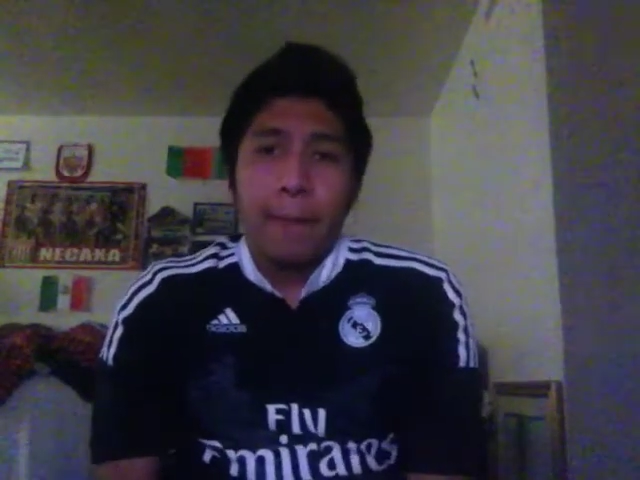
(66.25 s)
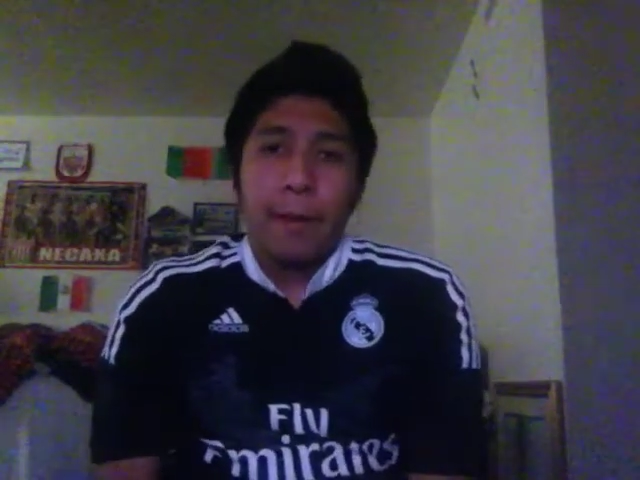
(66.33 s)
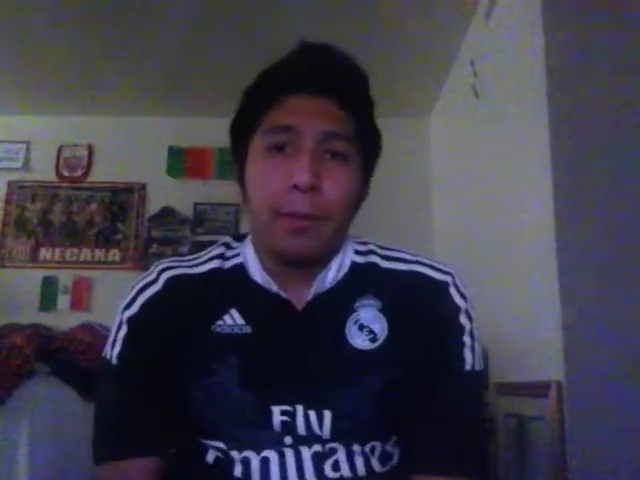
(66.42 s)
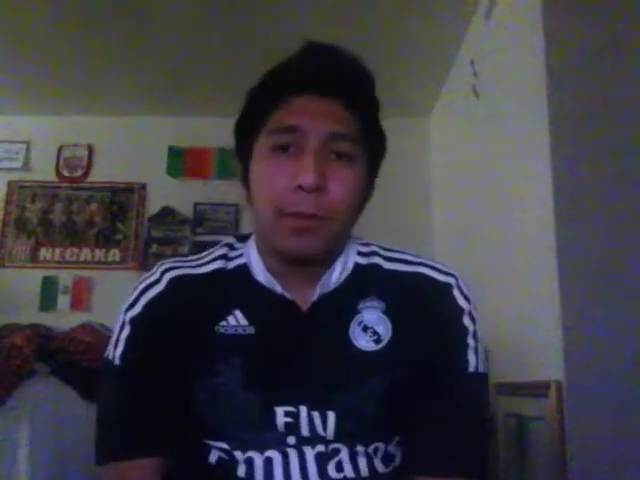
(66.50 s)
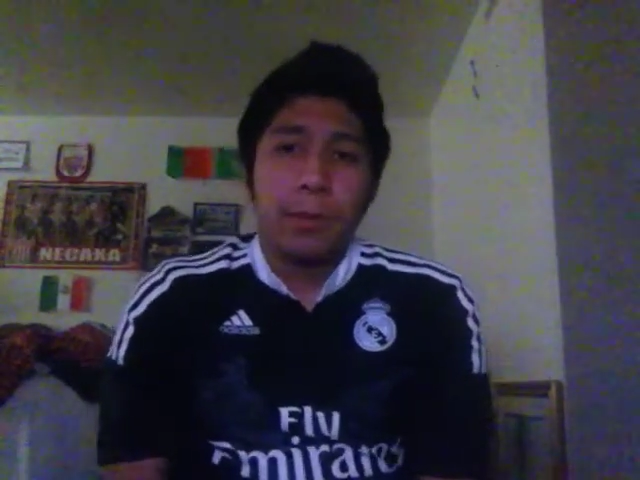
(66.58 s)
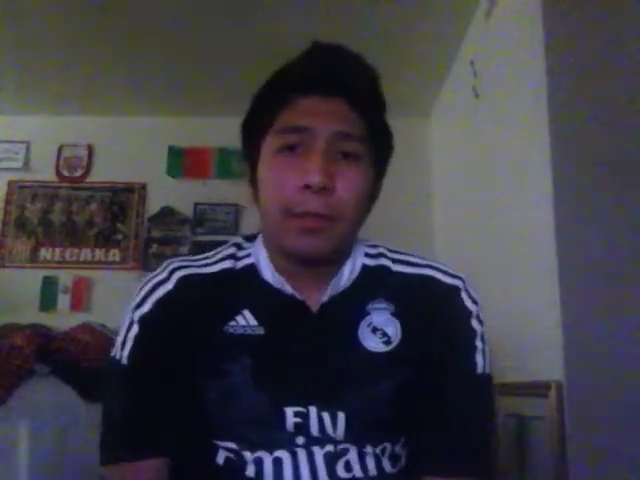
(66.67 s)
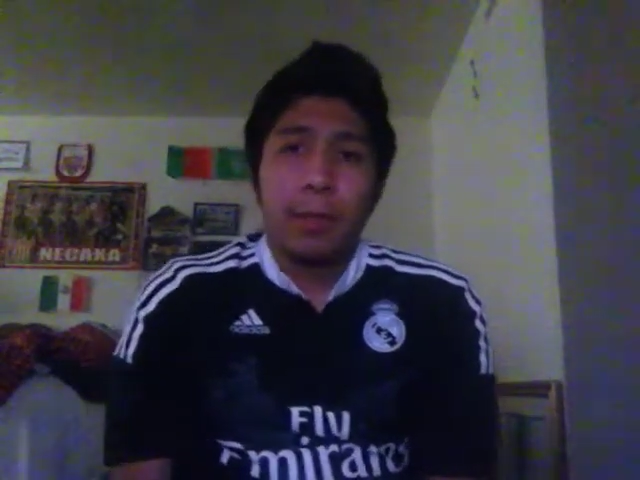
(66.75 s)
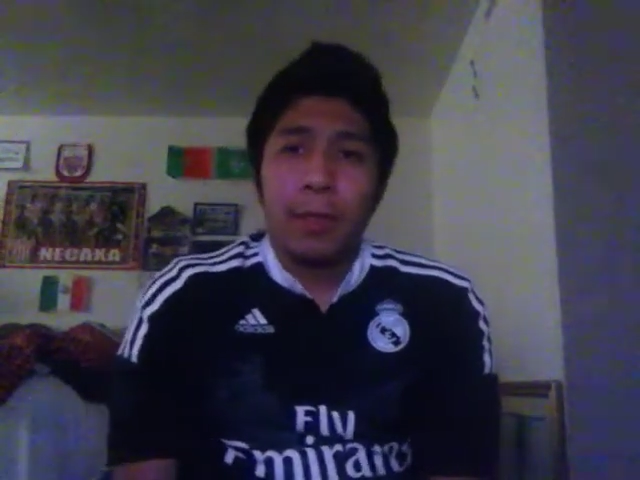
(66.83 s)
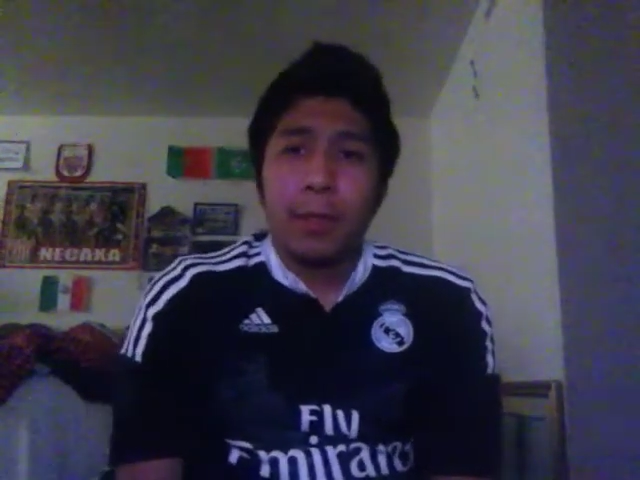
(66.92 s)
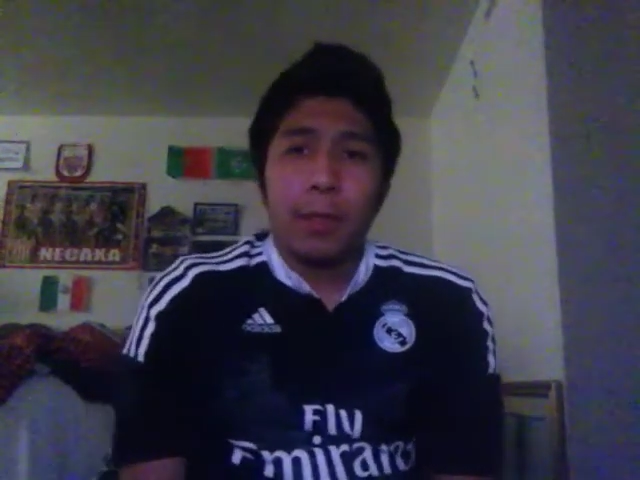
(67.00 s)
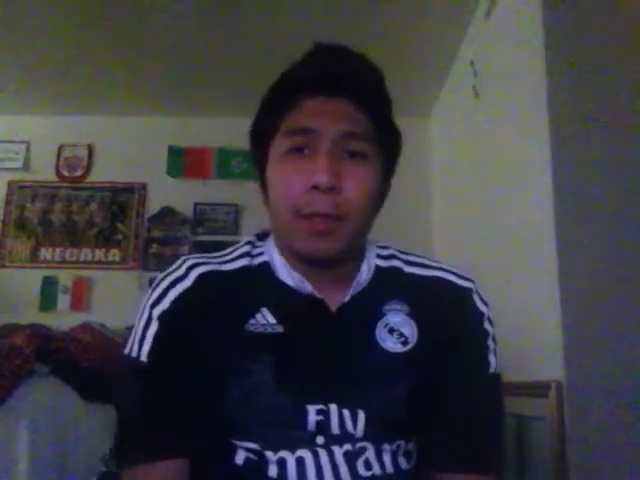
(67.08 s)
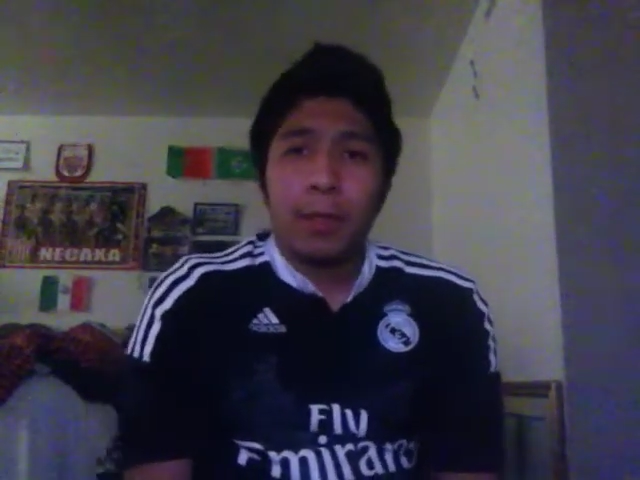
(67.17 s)
It wasn't really
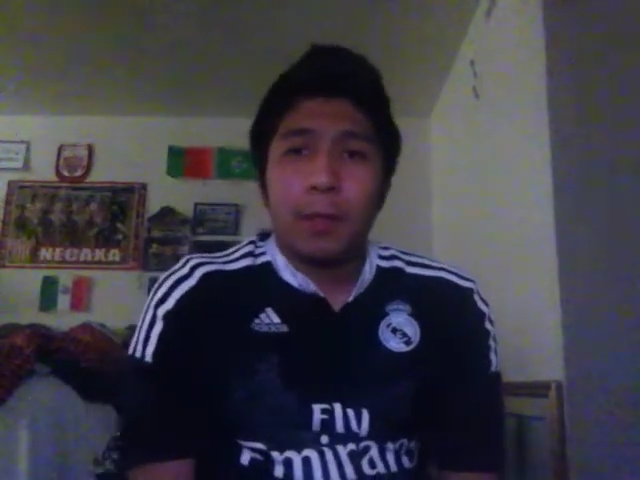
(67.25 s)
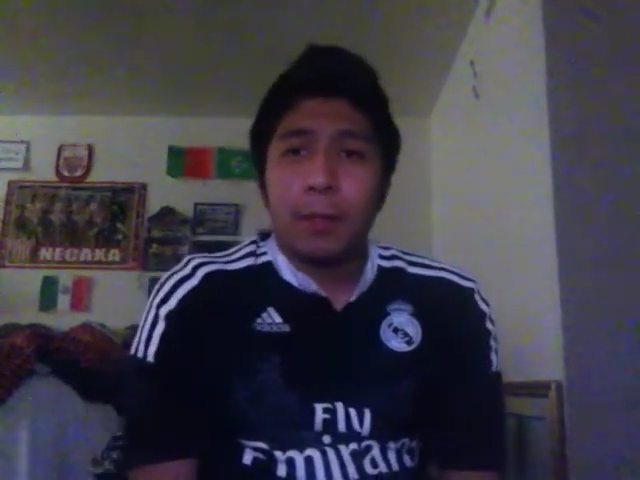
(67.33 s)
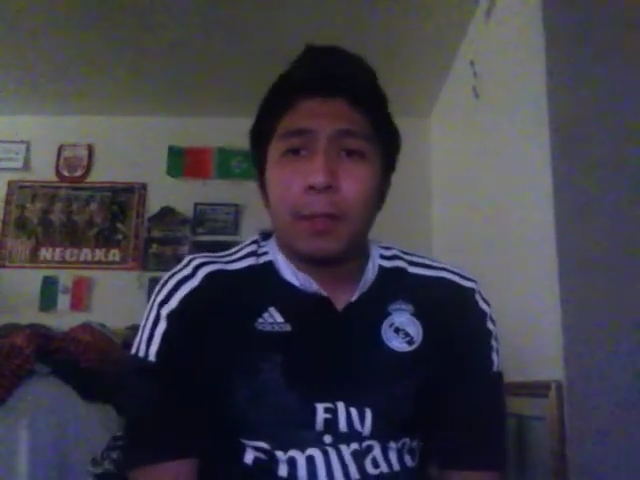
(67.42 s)
good,